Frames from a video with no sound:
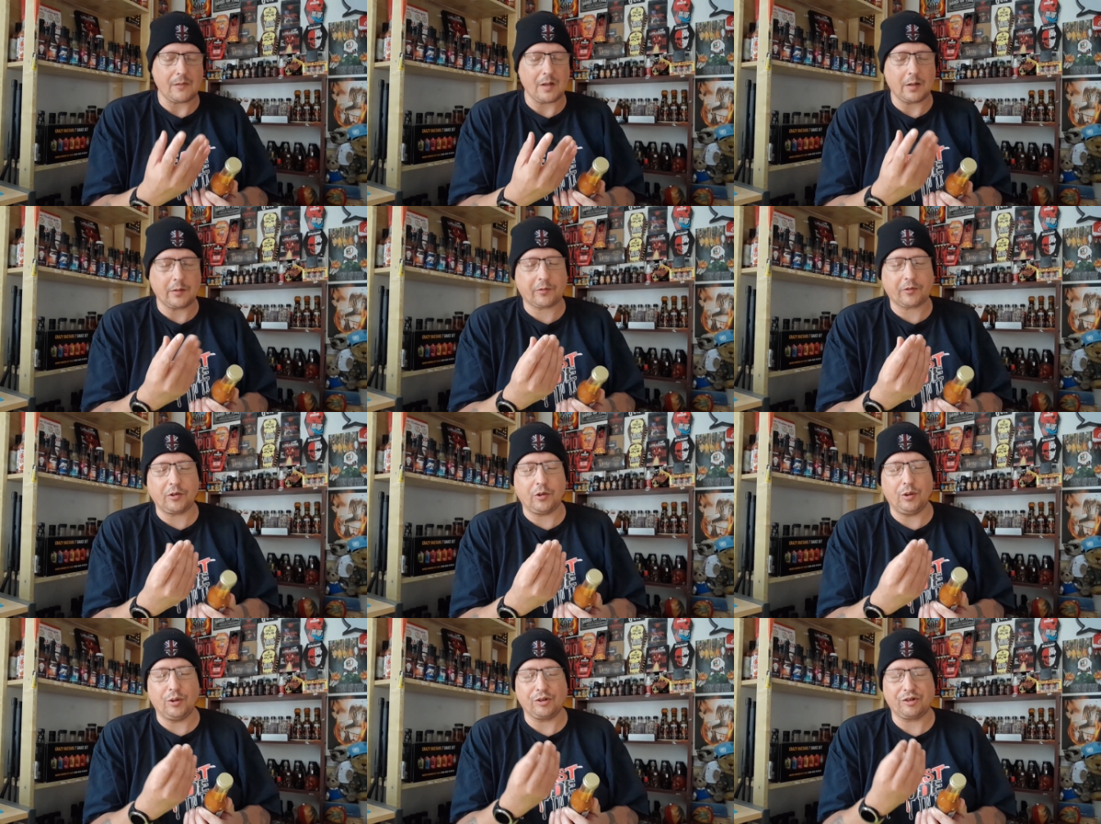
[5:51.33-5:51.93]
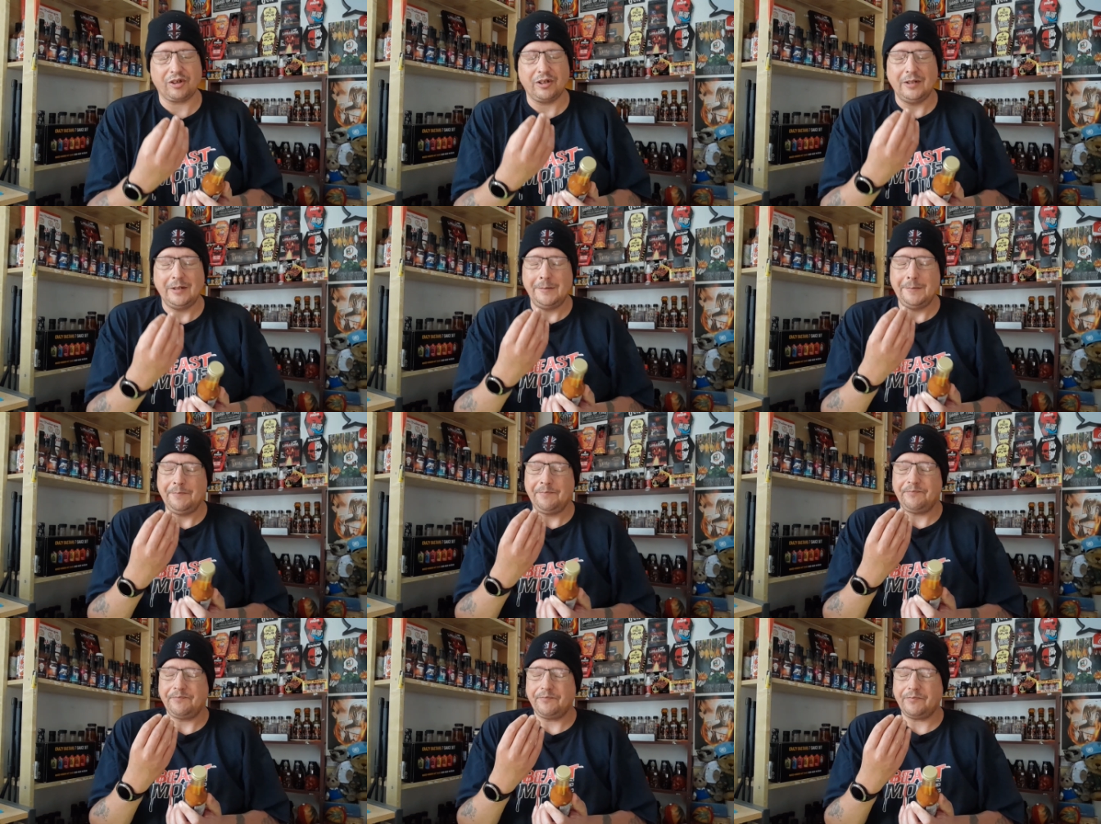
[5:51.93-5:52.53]
sauce,
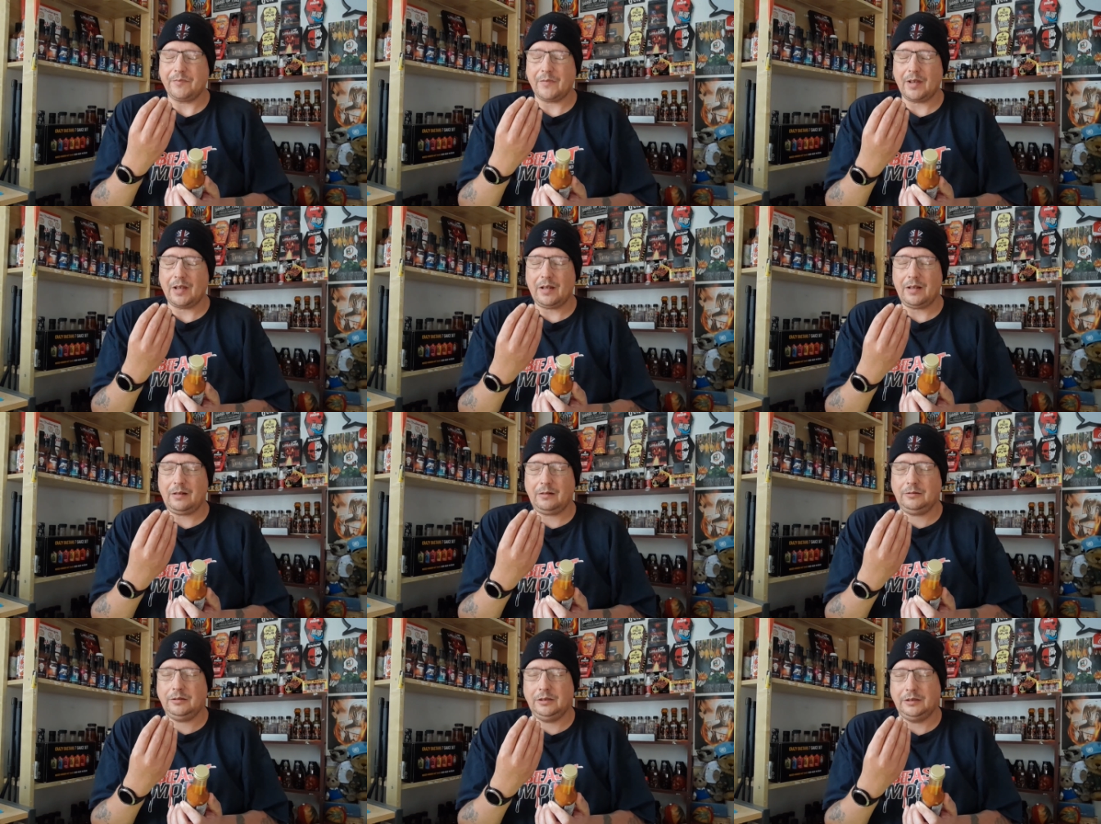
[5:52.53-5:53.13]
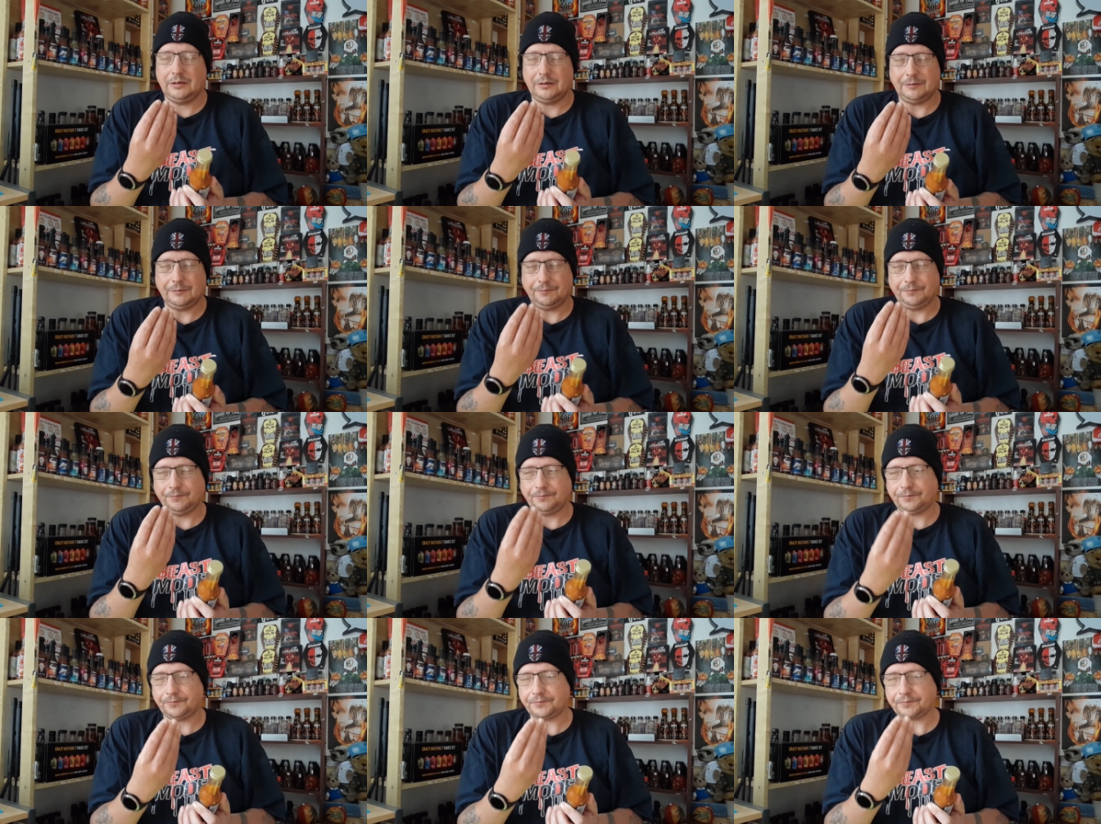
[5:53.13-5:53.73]

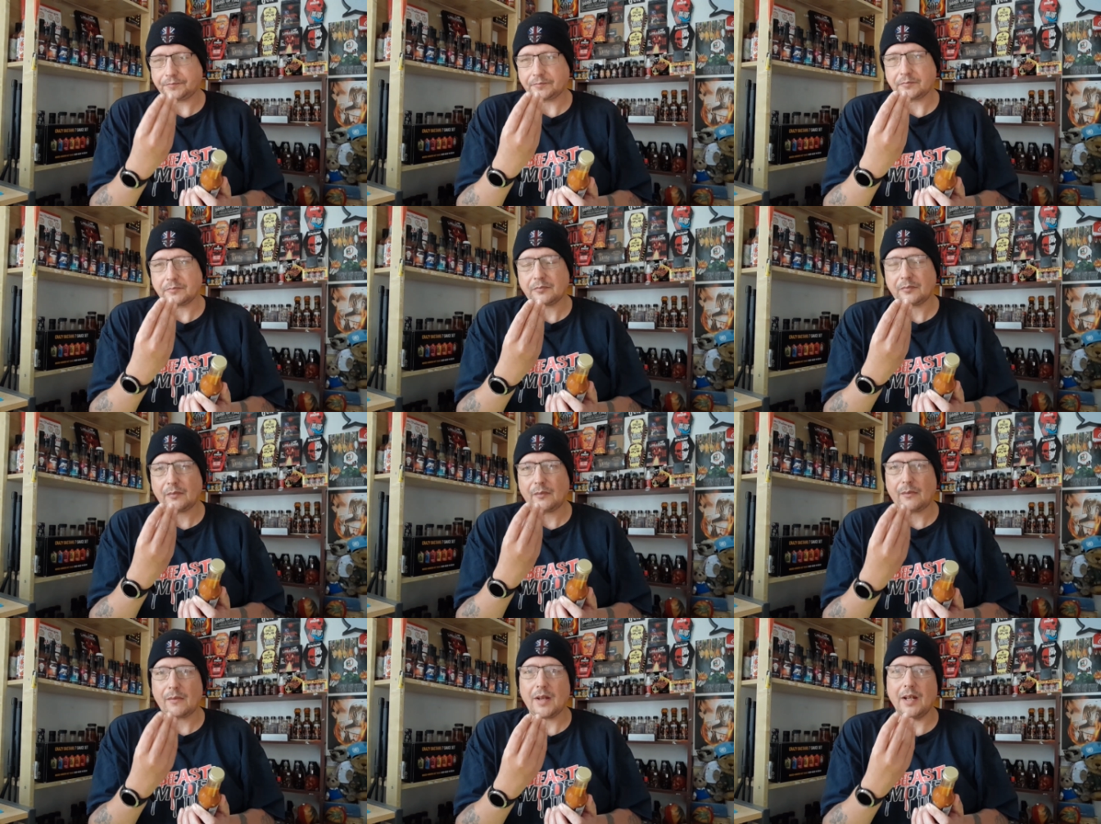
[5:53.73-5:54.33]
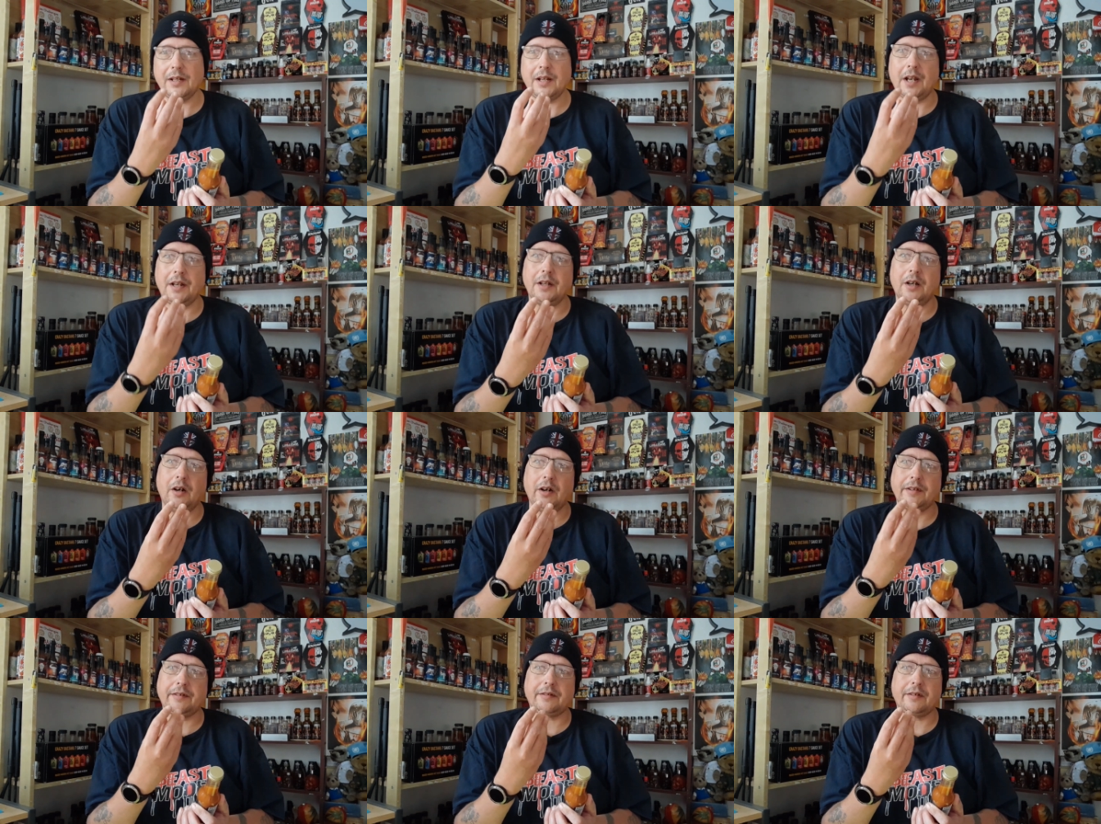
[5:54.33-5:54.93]
and a
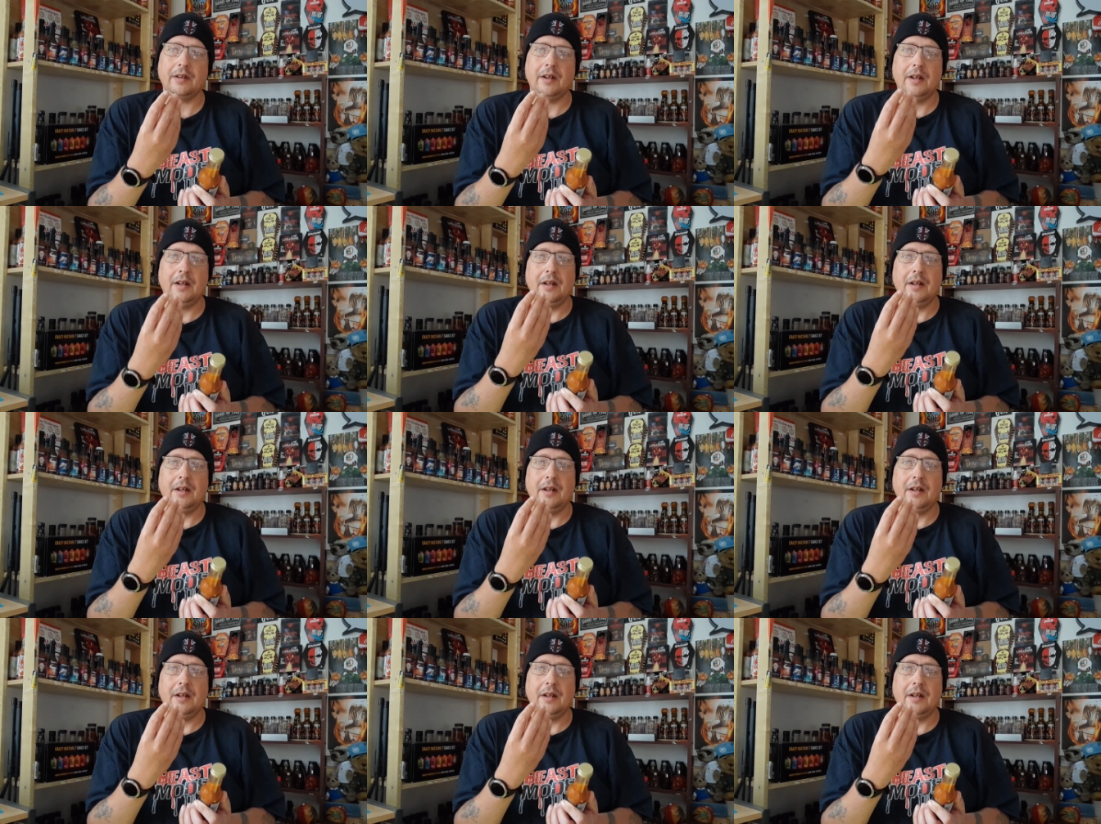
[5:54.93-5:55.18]
nice